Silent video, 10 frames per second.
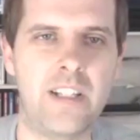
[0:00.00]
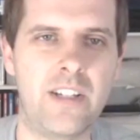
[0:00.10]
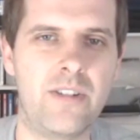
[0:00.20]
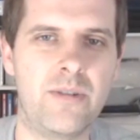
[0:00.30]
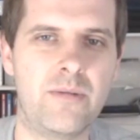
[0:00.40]

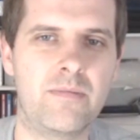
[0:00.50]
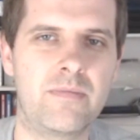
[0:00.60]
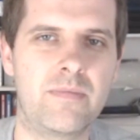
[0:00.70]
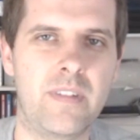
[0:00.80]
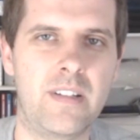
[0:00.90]
you
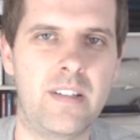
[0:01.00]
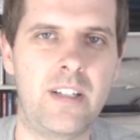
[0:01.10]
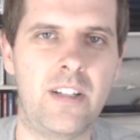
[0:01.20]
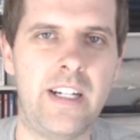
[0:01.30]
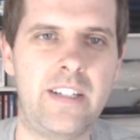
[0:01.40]

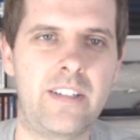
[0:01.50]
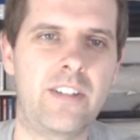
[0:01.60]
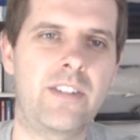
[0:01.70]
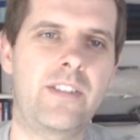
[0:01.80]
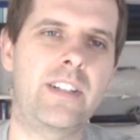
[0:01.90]
collect
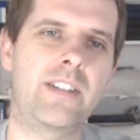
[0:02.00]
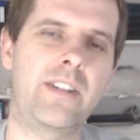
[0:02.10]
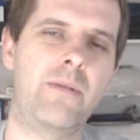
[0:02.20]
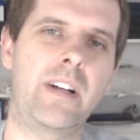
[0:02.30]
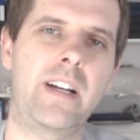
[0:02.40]
or things that
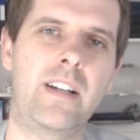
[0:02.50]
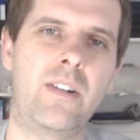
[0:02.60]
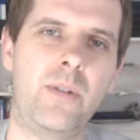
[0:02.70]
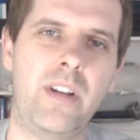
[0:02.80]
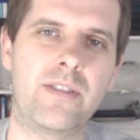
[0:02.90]
you want to kind of
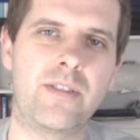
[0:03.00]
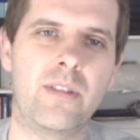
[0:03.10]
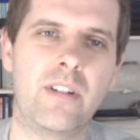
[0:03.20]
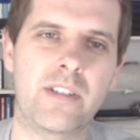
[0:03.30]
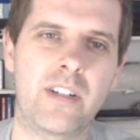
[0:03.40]
hold on to
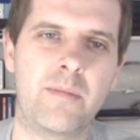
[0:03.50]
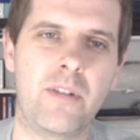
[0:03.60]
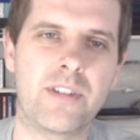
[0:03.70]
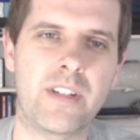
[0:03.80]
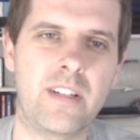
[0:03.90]
long term, or
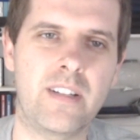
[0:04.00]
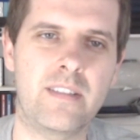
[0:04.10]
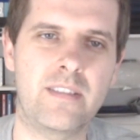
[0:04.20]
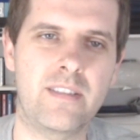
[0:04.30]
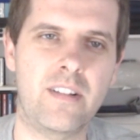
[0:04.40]
is it
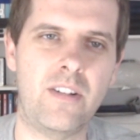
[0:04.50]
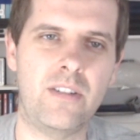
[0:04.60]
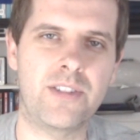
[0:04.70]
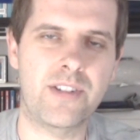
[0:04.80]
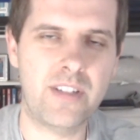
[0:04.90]

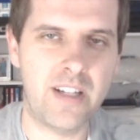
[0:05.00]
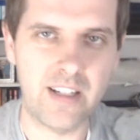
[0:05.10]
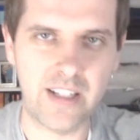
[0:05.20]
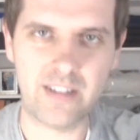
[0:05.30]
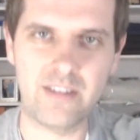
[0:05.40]
all just kind of
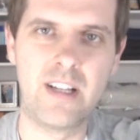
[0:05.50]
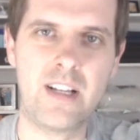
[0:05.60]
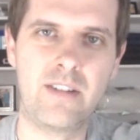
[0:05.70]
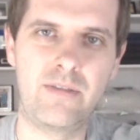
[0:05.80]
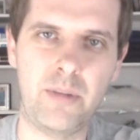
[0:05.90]
like
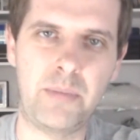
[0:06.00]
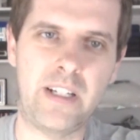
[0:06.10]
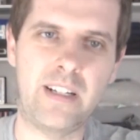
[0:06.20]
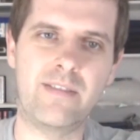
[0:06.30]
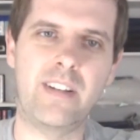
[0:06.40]
flipping
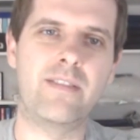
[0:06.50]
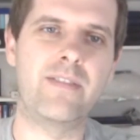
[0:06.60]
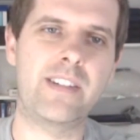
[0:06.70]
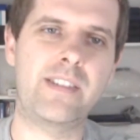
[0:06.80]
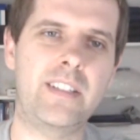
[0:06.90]
and, and
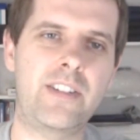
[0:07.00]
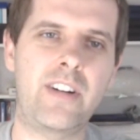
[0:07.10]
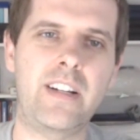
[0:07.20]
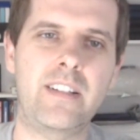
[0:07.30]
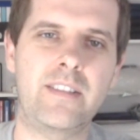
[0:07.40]
investing to
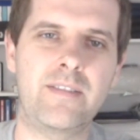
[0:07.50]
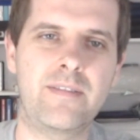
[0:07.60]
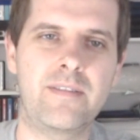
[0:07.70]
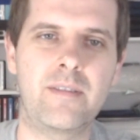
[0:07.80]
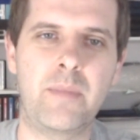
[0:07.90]
trying to
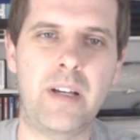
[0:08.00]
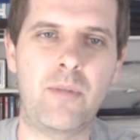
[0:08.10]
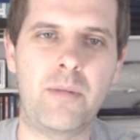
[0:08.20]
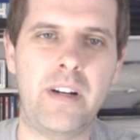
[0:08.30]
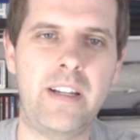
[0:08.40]
make
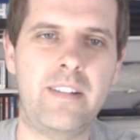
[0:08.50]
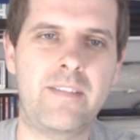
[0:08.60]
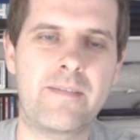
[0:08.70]
more money?